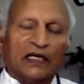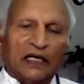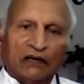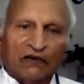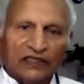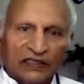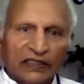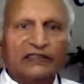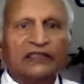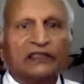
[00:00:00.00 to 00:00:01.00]
Our
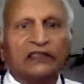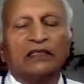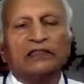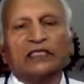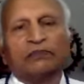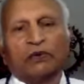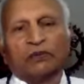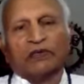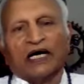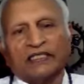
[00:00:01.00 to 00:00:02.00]
religious concept of
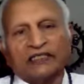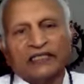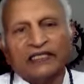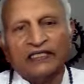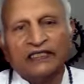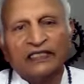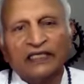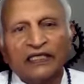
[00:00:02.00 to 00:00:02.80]
God is